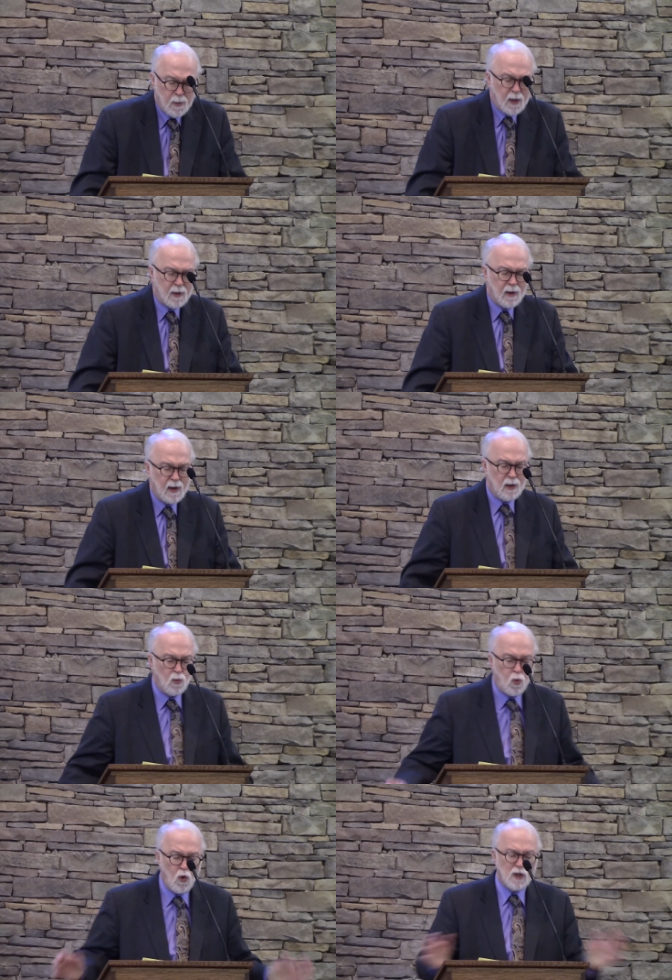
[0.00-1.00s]
But
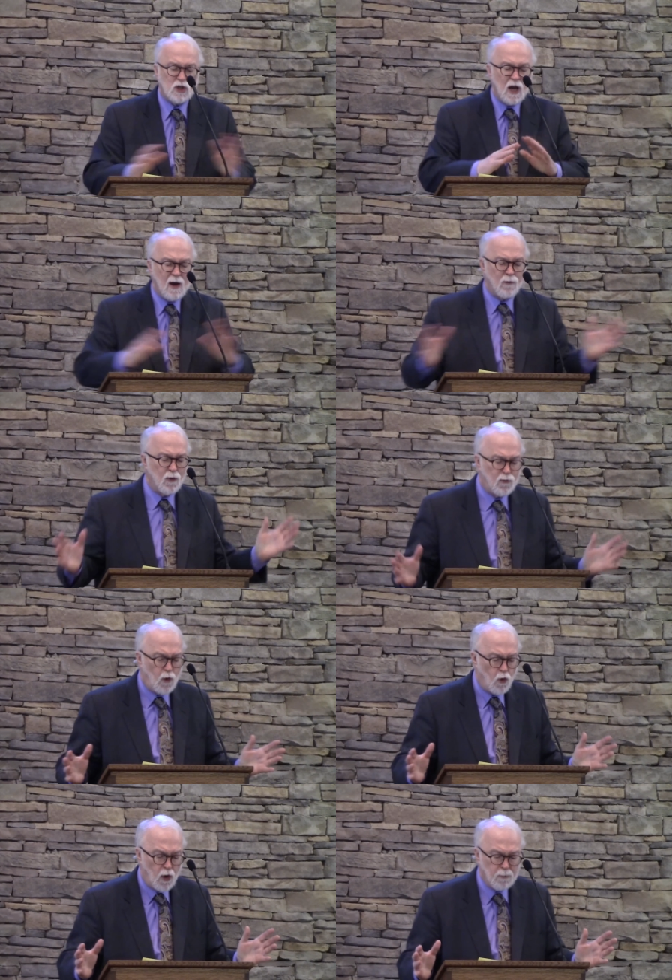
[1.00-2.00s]
in whichever
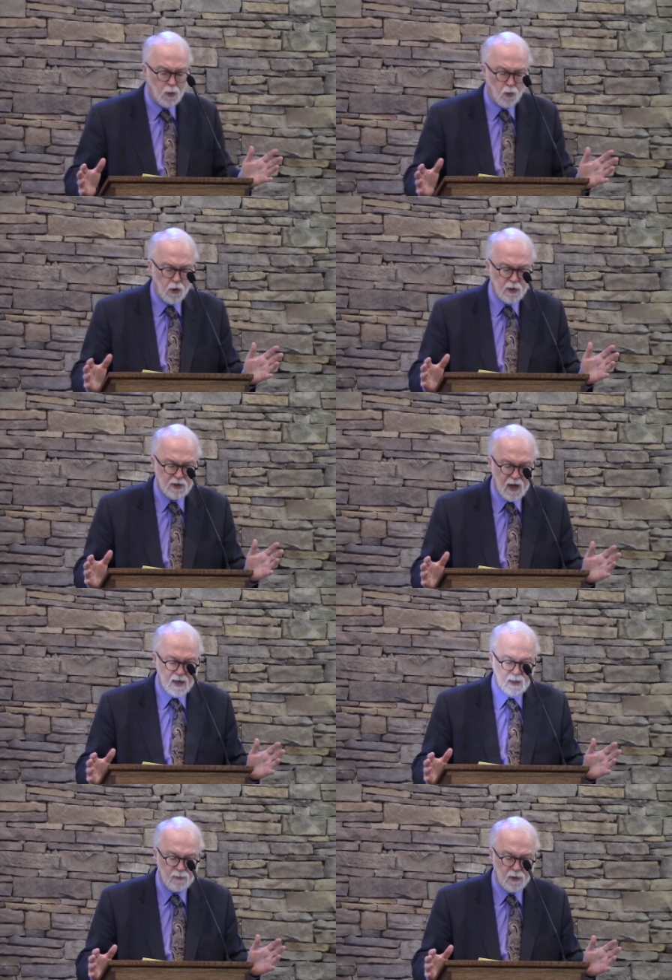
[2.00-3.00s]
form the word is
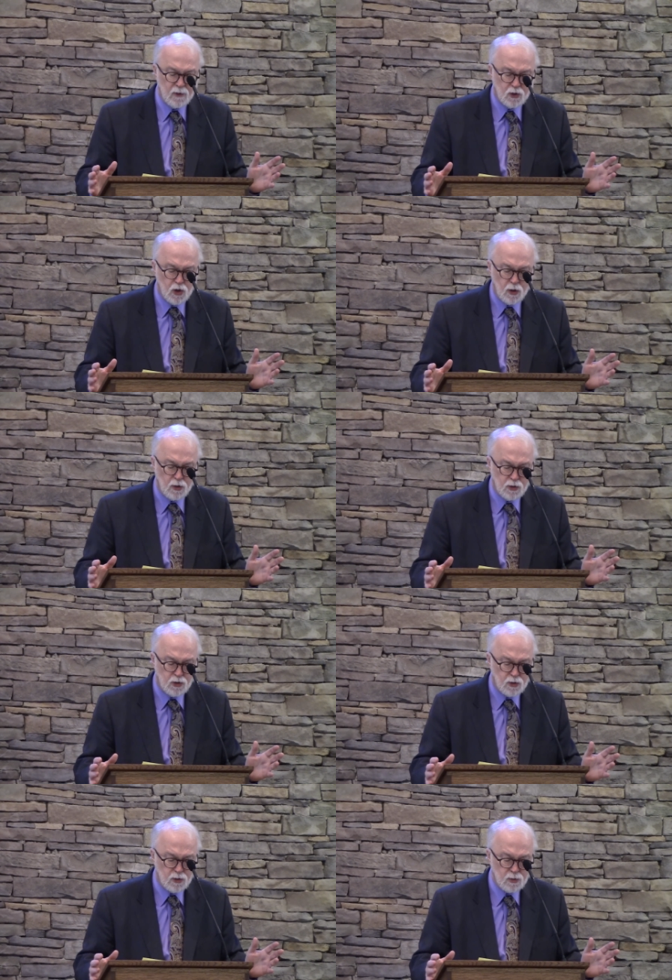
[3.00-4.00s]
active in the
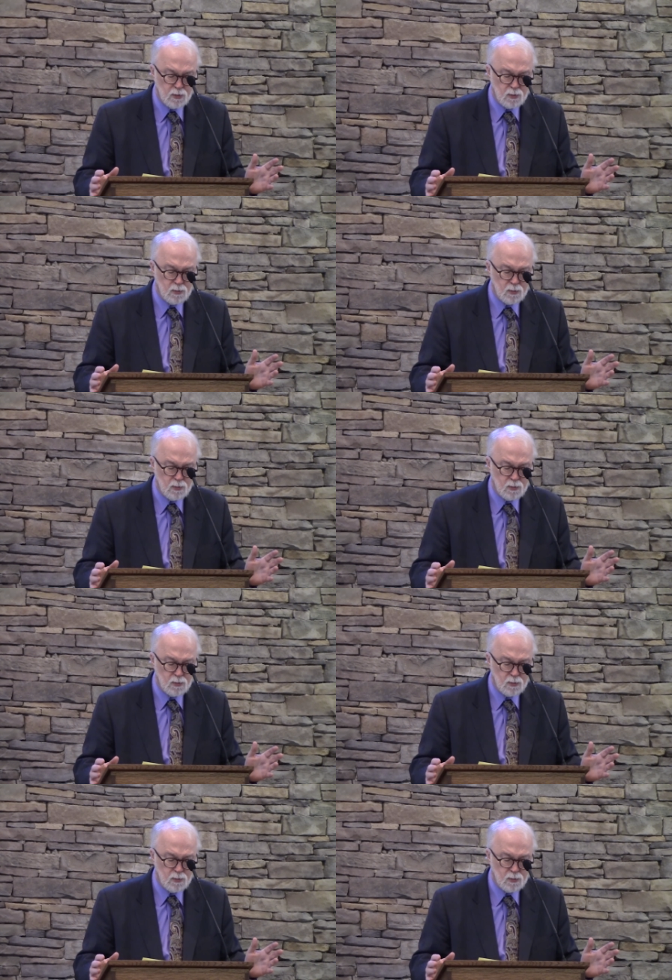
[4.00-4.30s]
church,